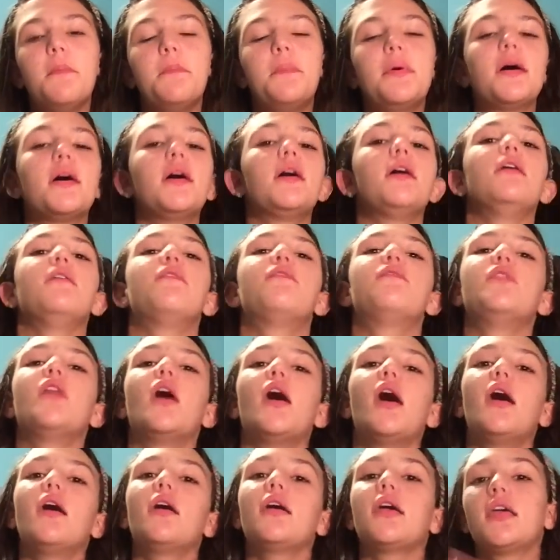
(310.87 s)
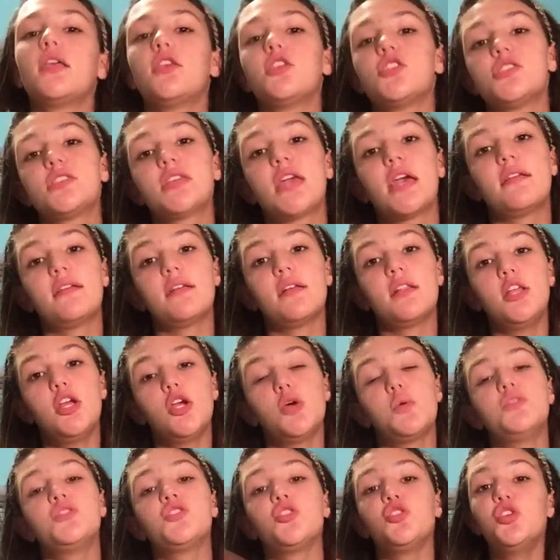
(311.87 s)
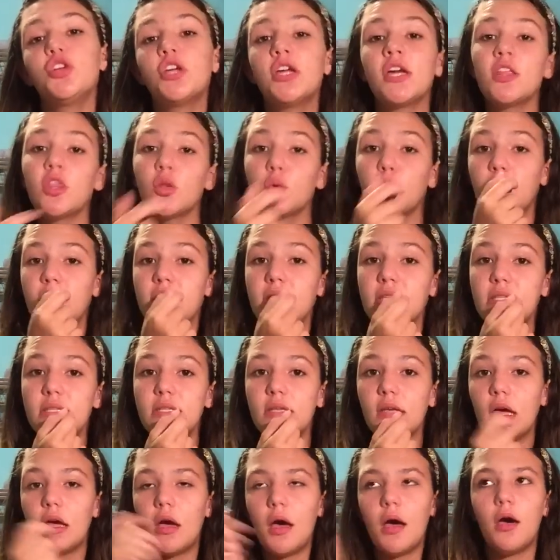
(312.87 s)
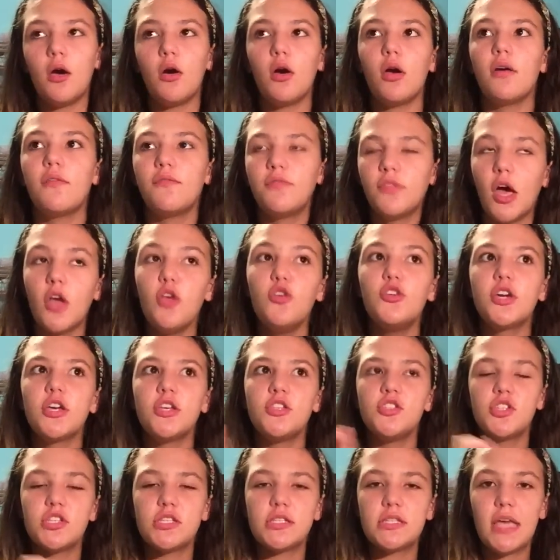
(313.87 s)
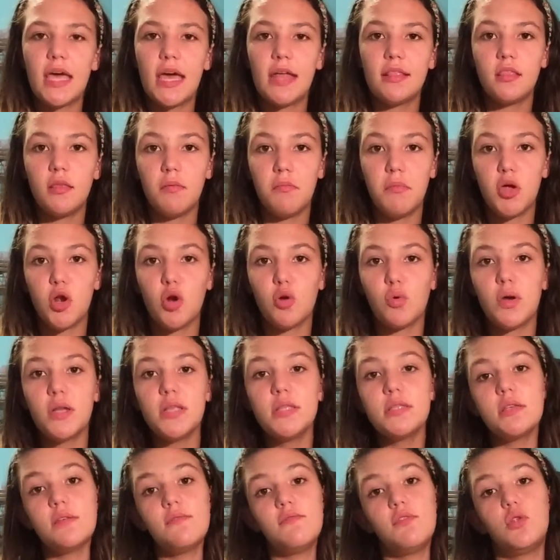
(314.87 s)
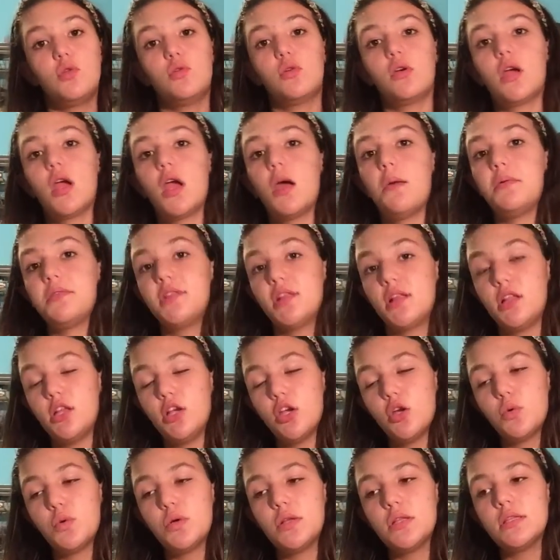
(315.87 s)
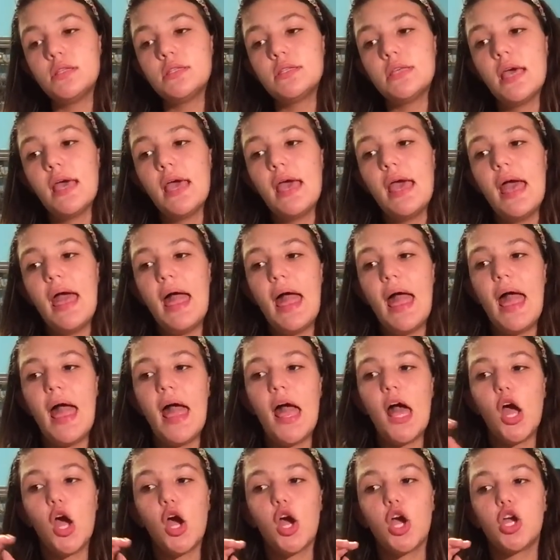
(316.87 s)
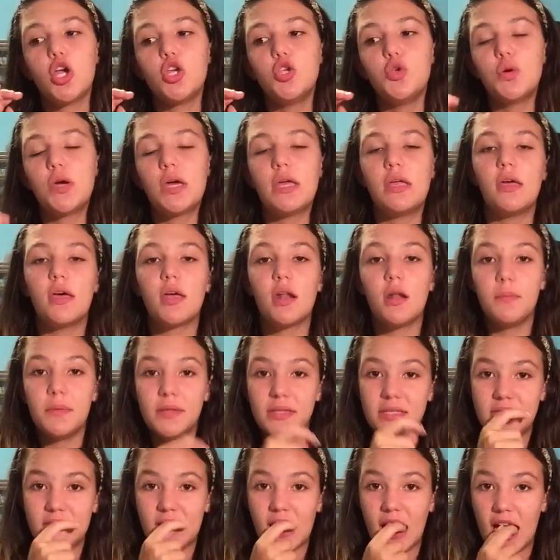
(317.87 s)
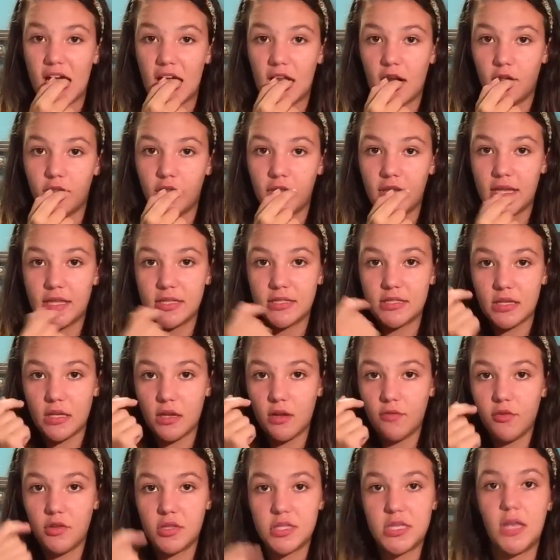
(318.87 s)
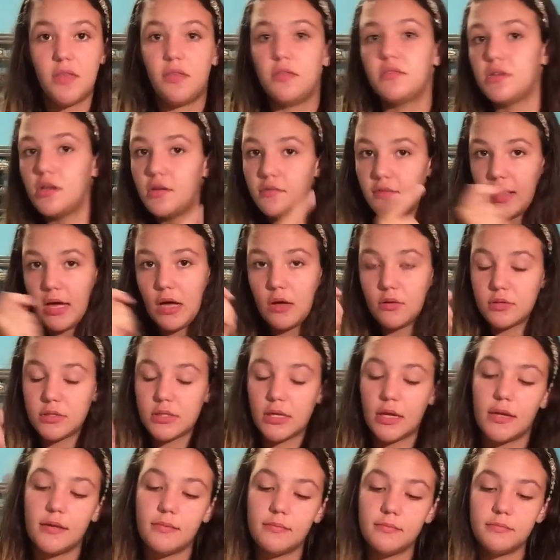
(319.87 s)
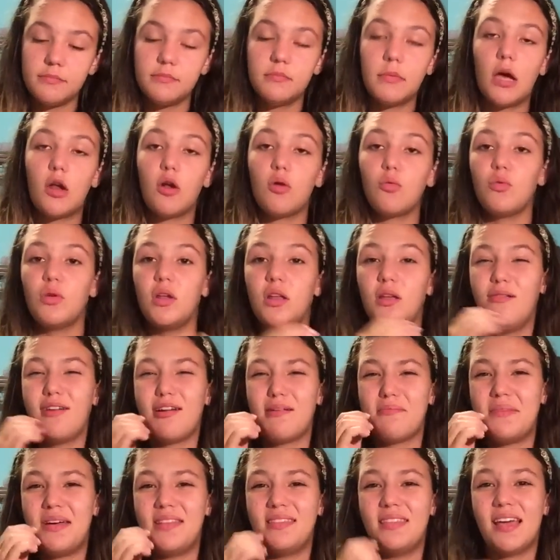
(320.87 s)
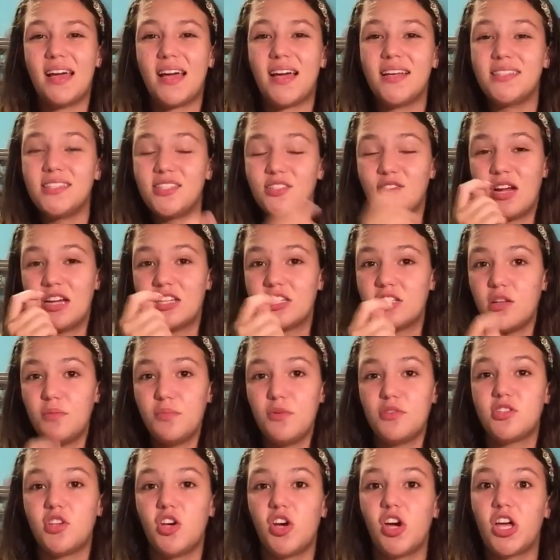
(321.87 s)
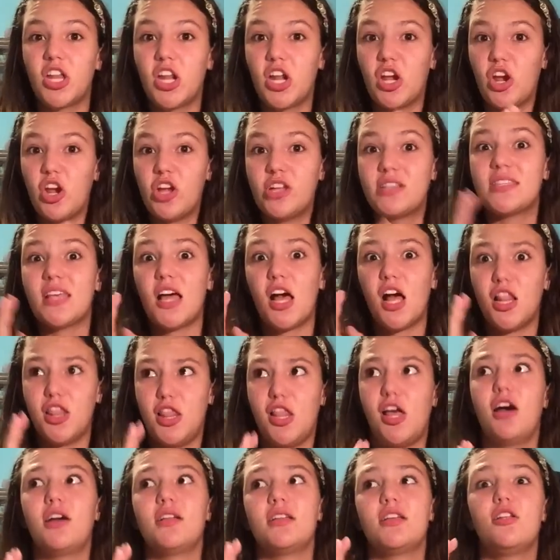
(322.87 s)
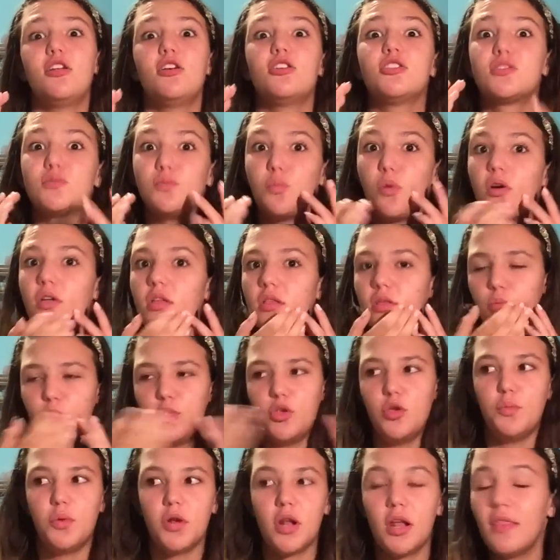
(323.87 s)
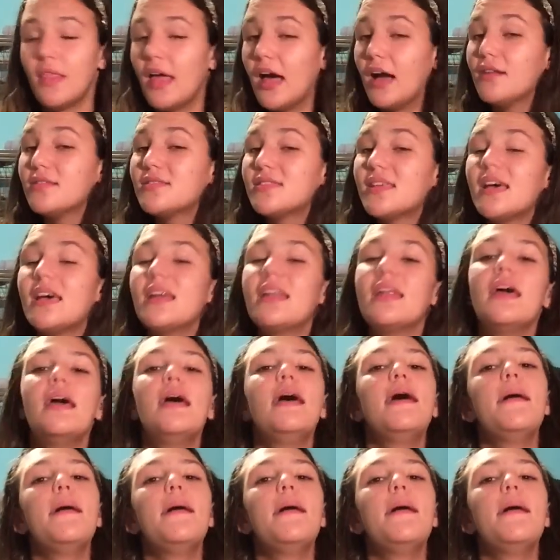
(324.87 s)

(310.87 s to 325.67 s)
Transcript: But if not, just get the clear ones. Or you can get the ones. If not, you can just get the metal ones if you don't care about the clear ones. Or you can get them inside, on the inside of your teeth instead of the outside. I don't really recommend that because it scratches up your tongue and it hurts a lot. It hurts more than when you put it in the outside.